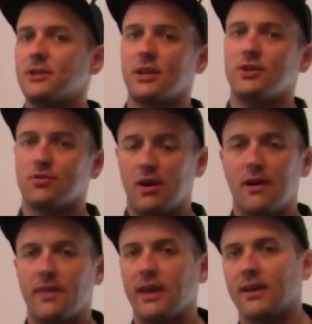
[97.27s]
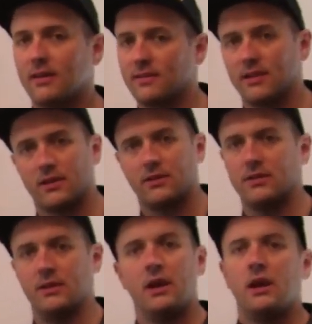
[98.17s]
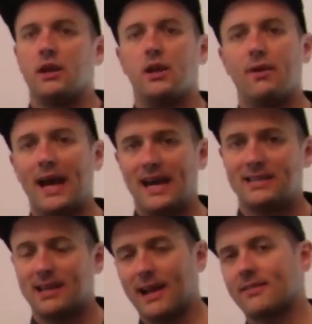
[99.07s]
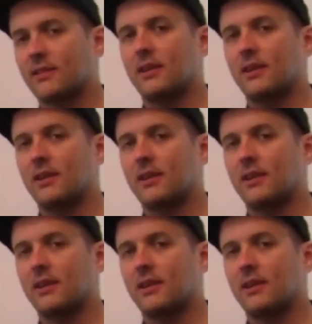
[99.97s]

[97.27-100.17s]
it could draw things, it could add text,